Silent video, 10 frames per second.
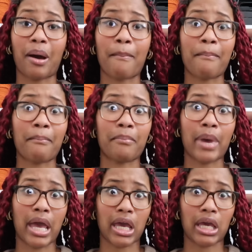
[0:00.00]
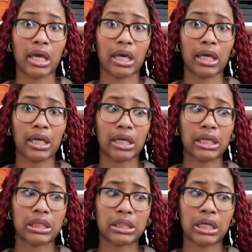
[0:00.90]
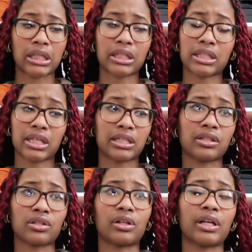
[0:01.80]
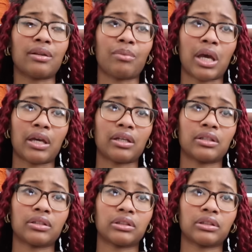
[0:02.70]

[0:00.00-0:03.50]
May. I think the test knit started in May.